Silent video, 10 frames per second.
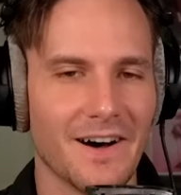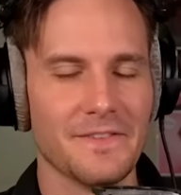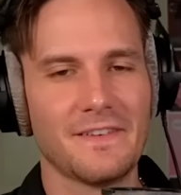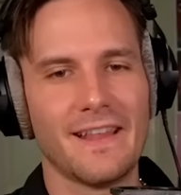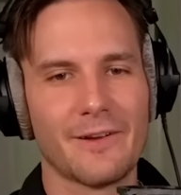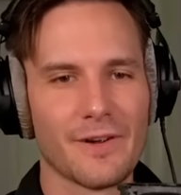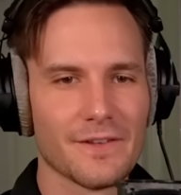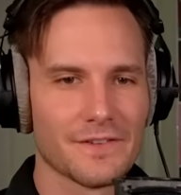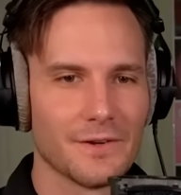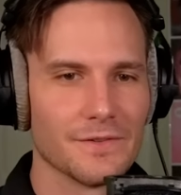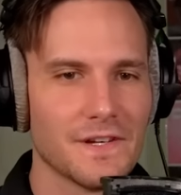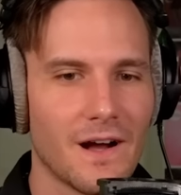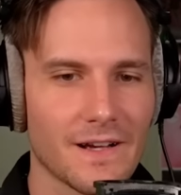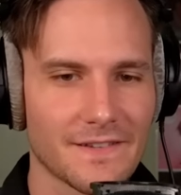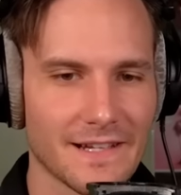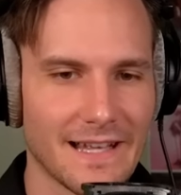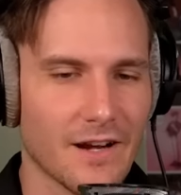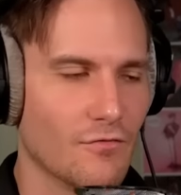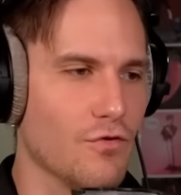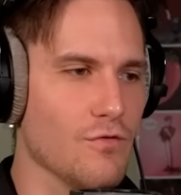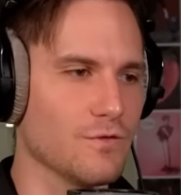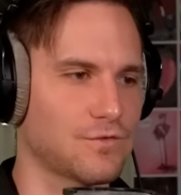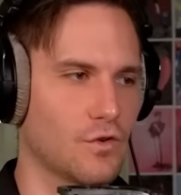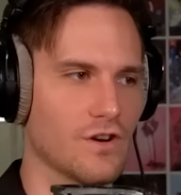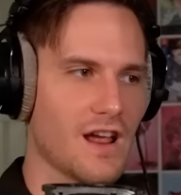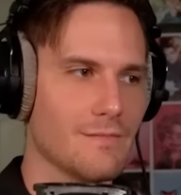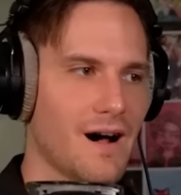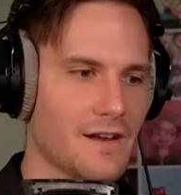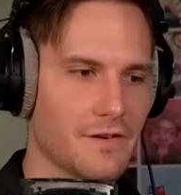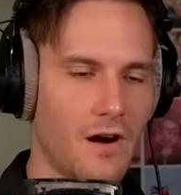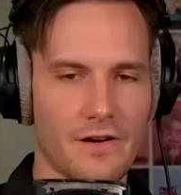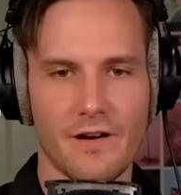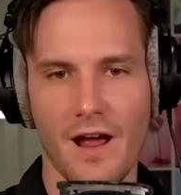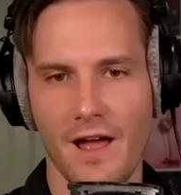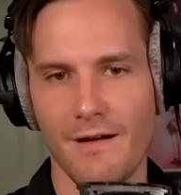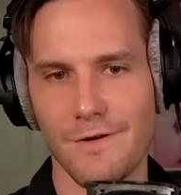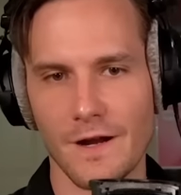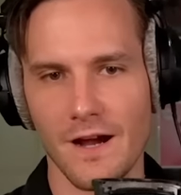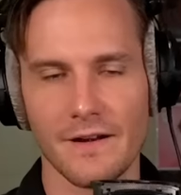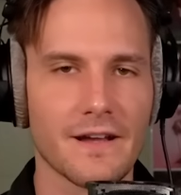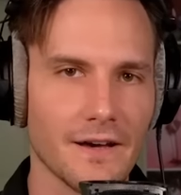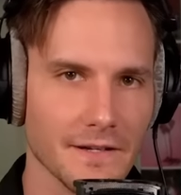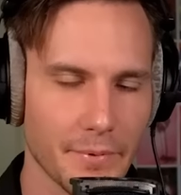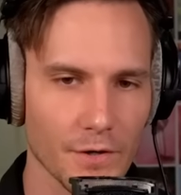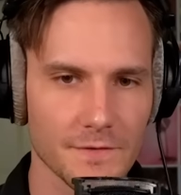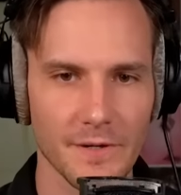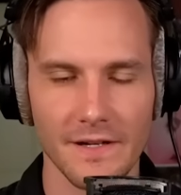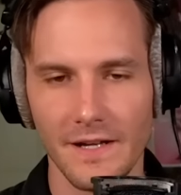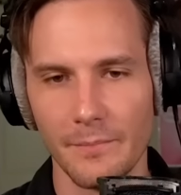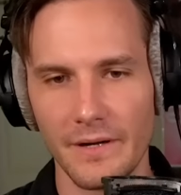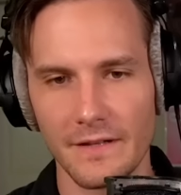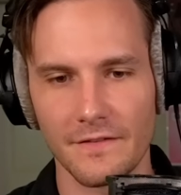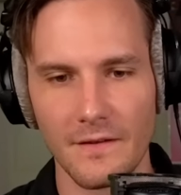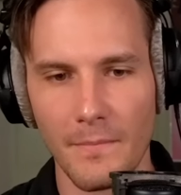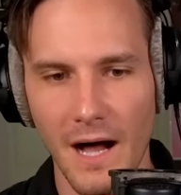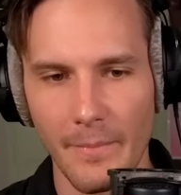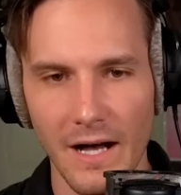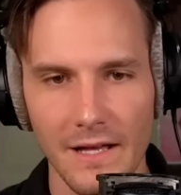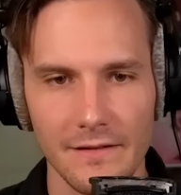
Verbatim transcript: Oh, this is like one of those, you know, toxic, like, rules for dating my daughter, I have a gun kind of post, but it's the mama.